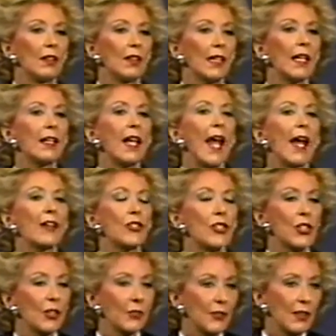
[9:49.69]
It has
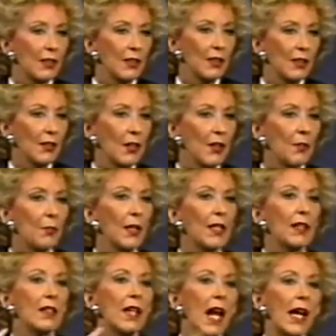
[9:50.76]
shifted. But
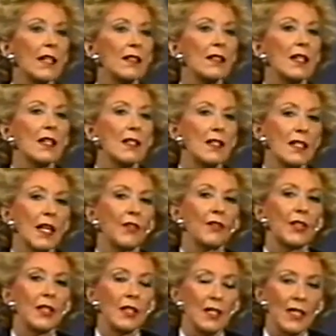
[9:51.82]
in
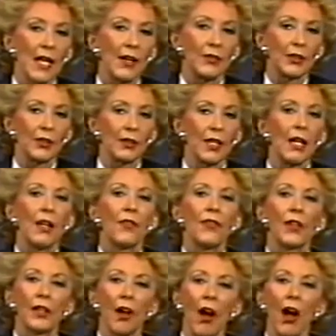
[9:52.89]
1977,
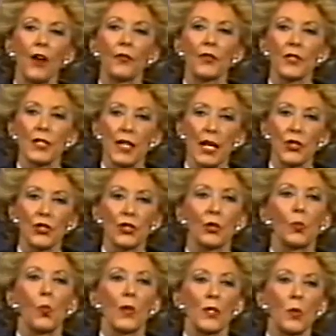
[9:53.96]
the
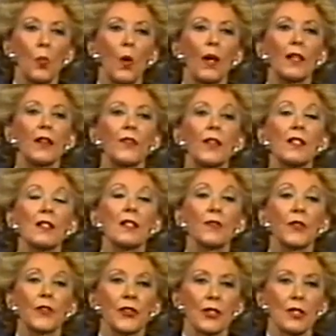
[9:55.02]
conversation was one of
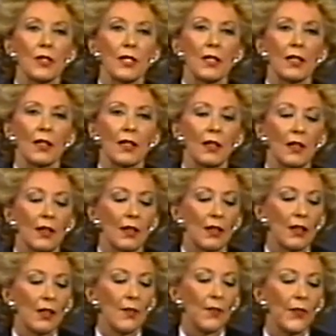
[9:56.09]
insufficiency.
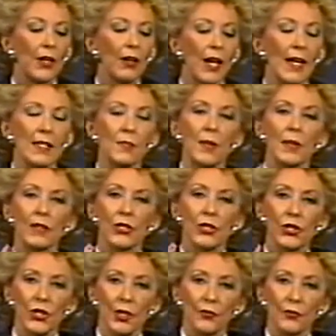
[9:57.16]
There has been a
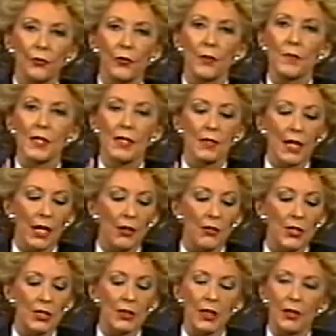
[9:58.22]
shift from
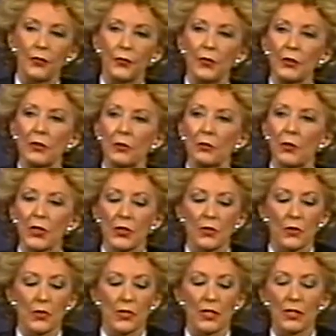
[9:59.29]
scarcity of food and
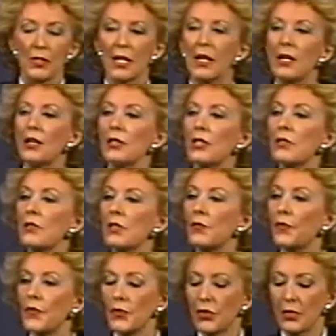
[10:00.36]
resources to
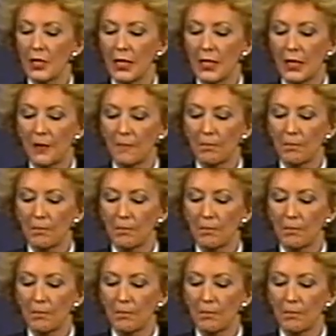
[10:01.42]
sufficiency.